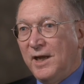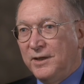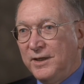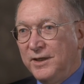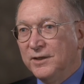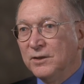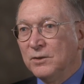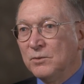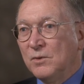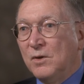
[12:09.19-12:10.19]
and
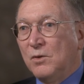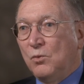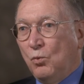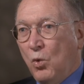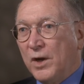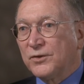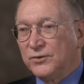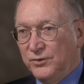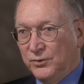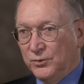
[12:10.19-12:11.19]
hear
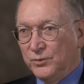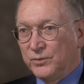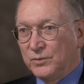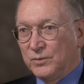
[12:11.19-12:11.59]
what's new.